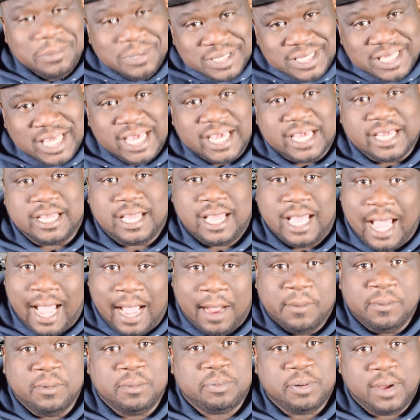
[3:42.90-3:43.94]
yeah,
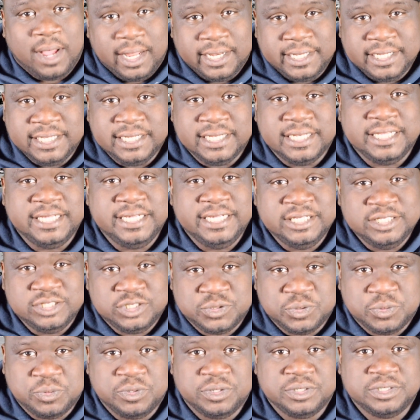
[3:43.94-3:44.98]
I would probably lean
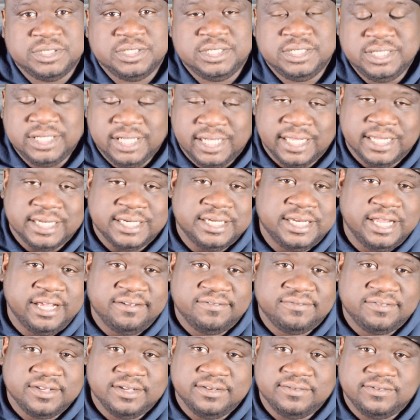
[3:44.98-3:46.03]
toward it, and
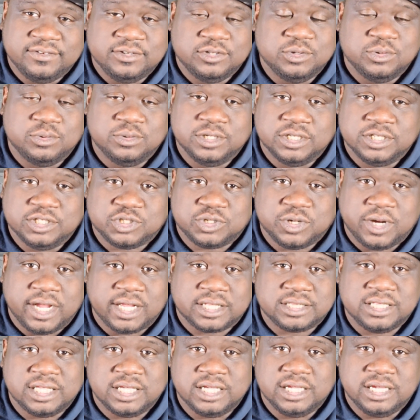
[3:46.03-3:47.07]
definitely if you're doing the
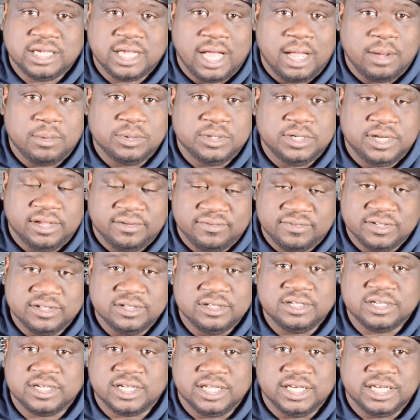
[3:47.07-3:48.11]
track thing, I would definitely
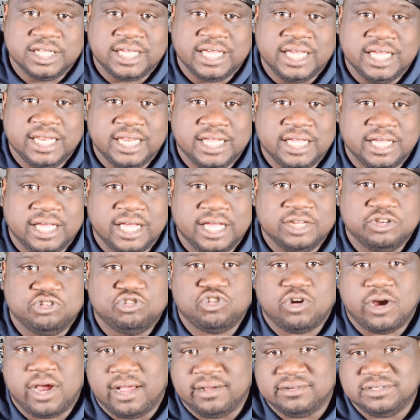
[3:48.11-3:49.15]
look into getting a
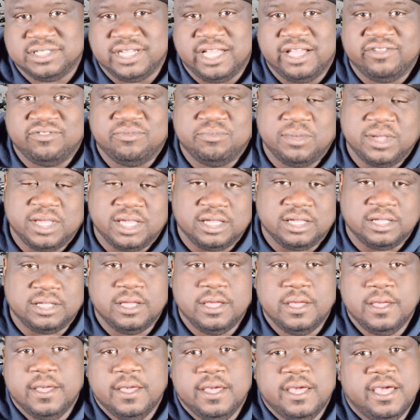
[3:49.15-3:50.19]
drive shaft made.
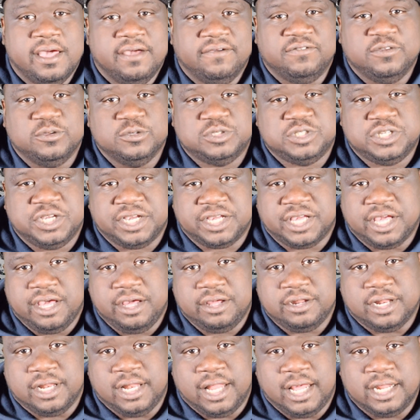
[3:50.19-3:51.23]
If you check
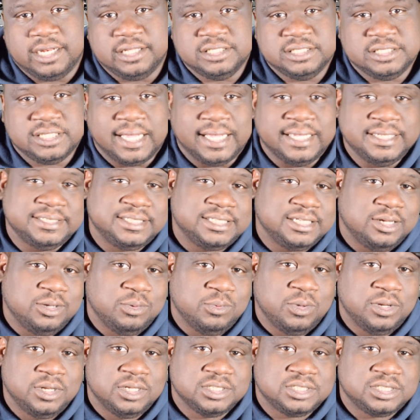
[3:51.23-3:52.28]
out a lot of these
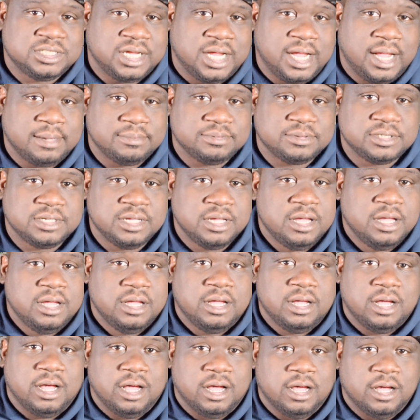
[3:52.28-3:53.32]
18-wheeler shops,
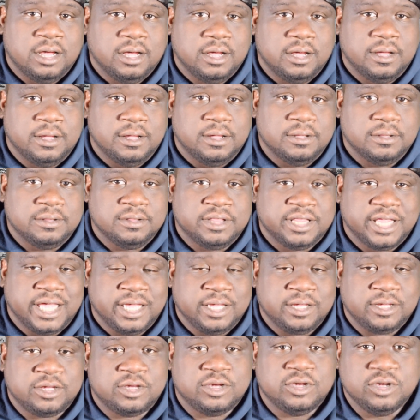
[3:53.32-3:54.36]

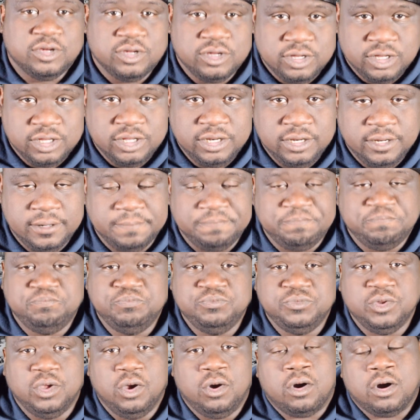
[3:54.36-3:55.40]
they could
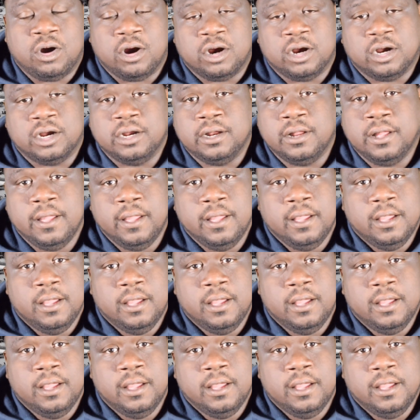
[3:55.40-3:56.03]
or